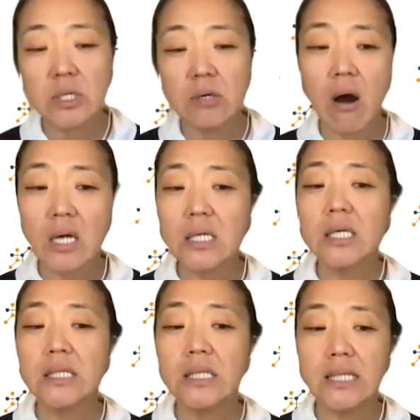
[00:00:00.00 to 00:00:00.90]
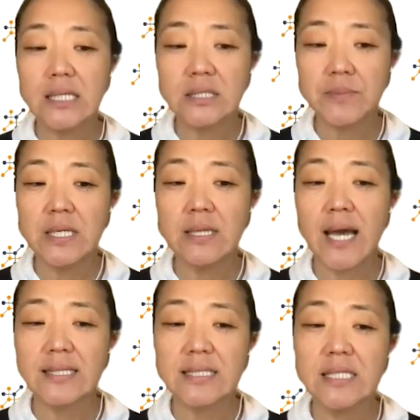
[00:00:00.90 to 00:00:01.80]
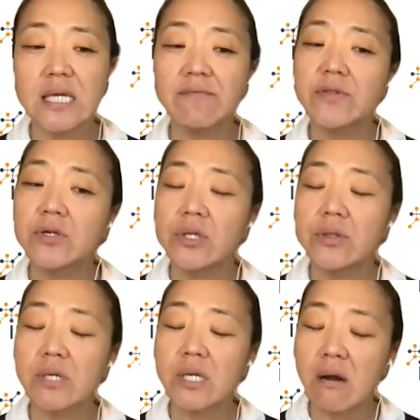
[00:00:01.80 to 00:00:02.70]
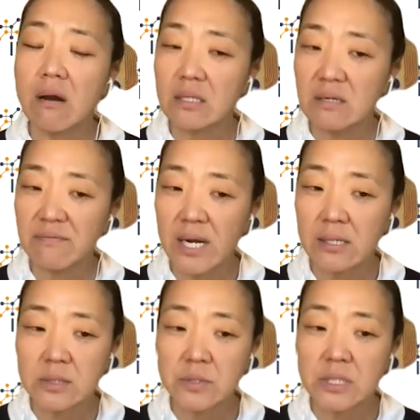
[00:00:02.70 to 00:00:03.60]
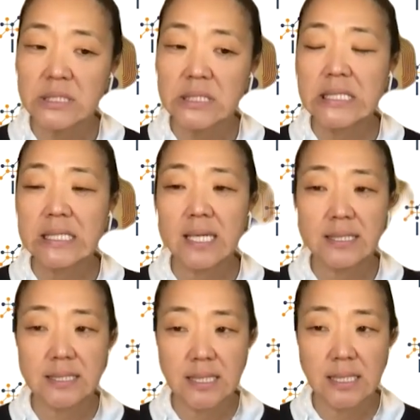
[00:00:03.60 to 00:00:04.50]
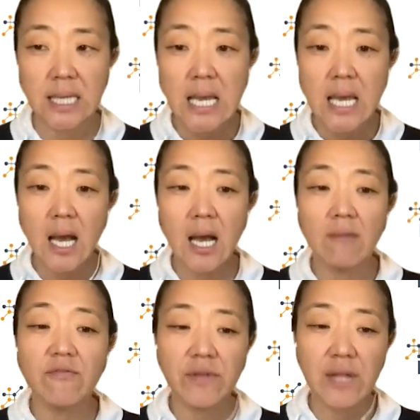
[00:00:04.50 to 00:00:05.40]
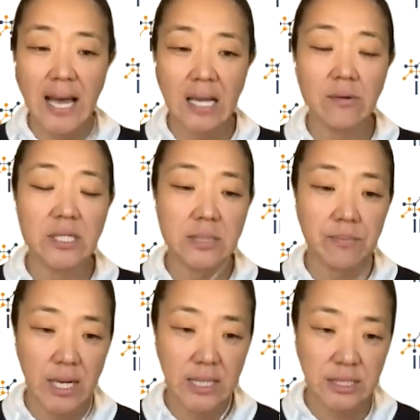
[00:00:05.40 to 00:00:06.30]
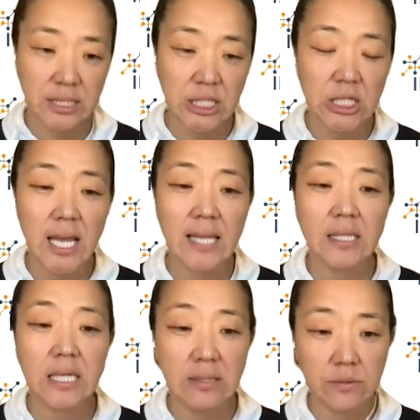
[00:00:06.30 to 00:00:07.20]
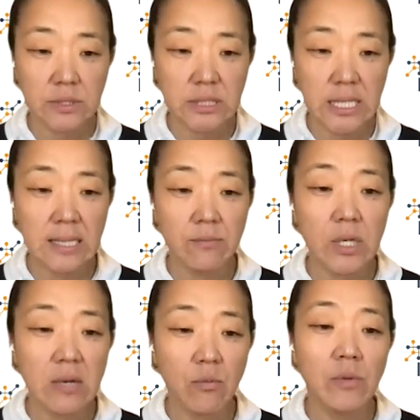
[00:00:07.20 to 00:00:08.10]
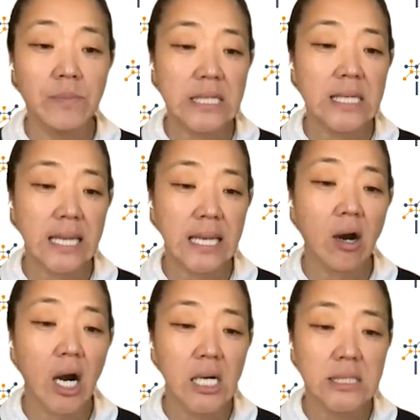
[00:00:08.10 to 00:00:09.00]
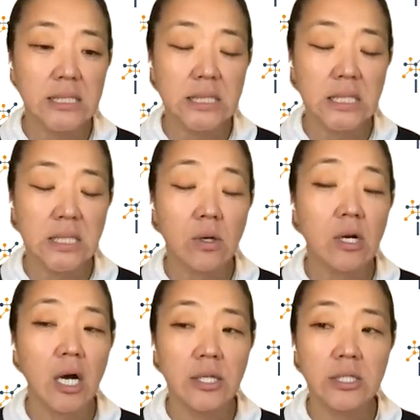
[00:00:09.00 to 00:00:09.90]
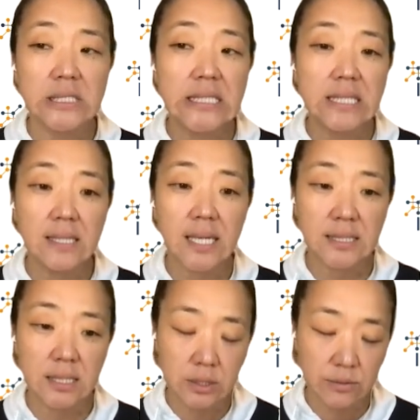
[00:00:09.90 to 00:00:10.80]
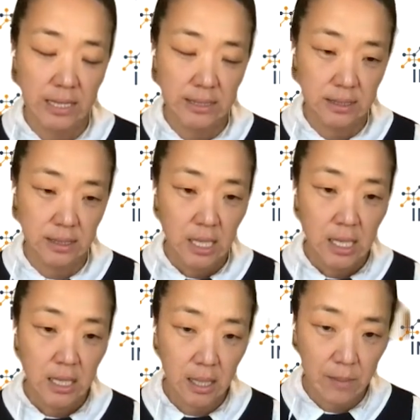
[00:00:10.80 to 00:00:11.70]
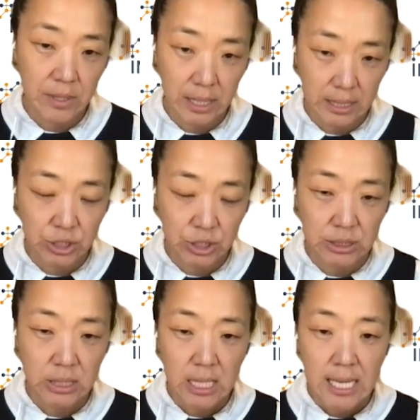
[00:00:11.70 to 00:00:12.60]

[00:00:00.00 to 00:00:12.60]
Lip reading: So oncolytics being that CF33, our oncolytic virus with the CD19 flag or expressor, and it will be in a CAR T or other CD19 directed combination.